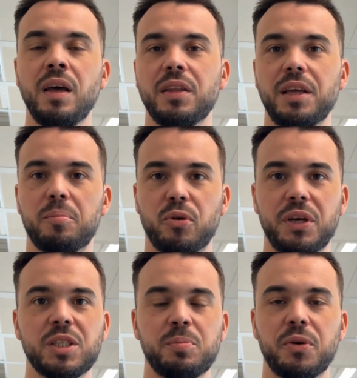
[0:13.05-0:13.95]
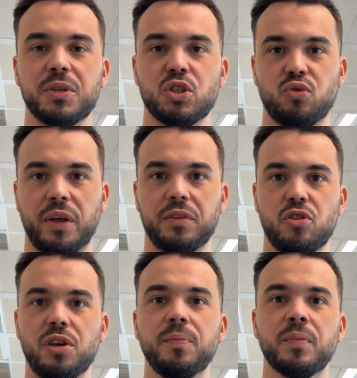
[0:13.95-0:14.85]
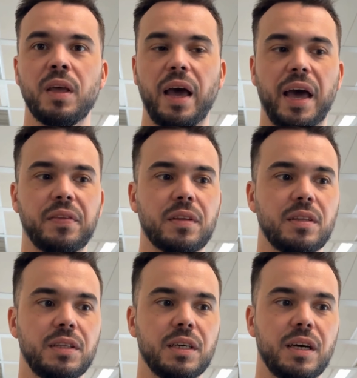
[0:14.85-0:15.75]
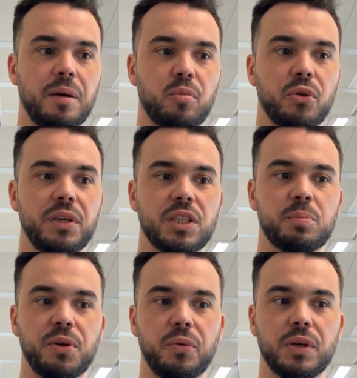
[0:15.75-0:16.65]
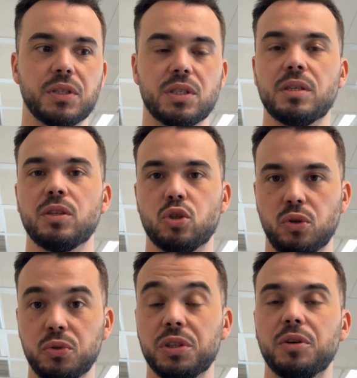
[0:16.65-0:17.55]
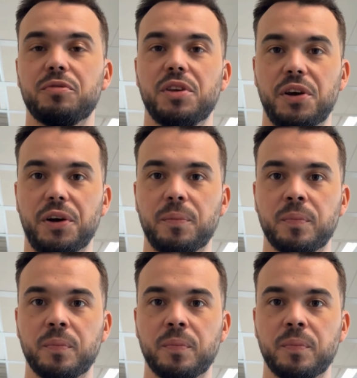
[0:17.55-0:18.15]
the Employee Experience Strategy and the Employee Experience Solution of the Year.